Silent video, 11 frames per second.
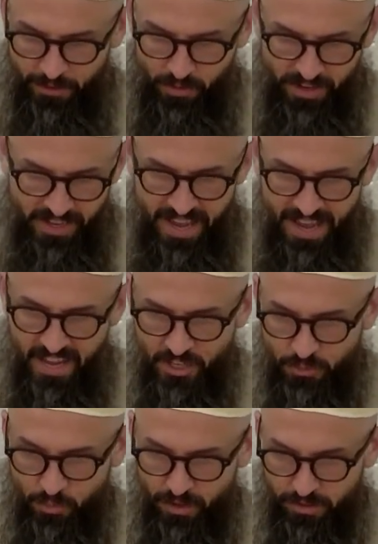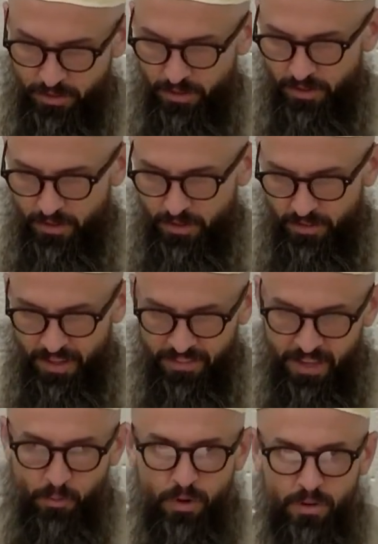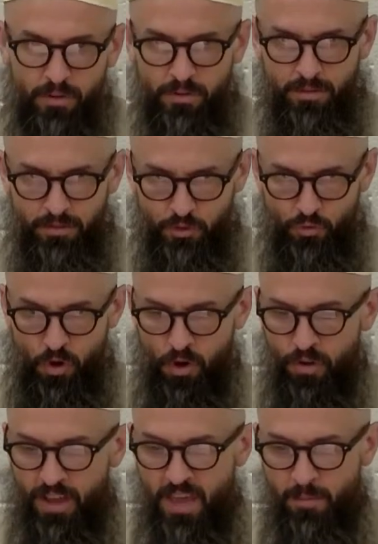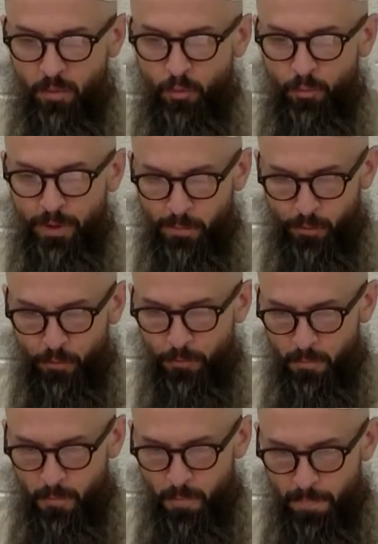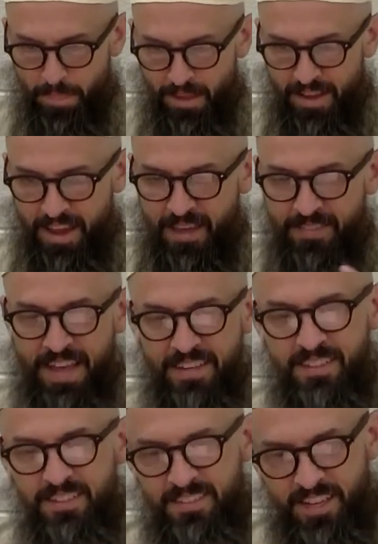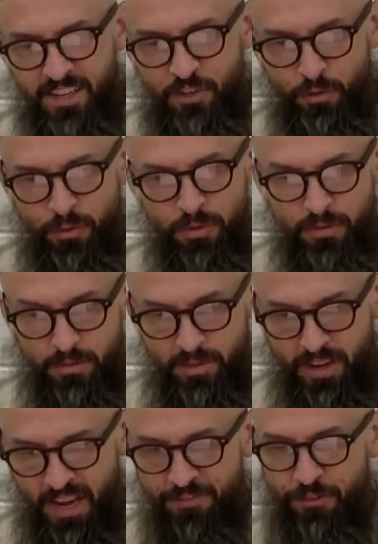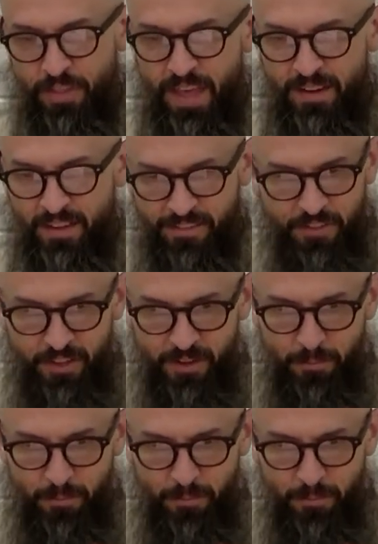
were engaged with, that they were strong, capable people. And that continued after that. Even the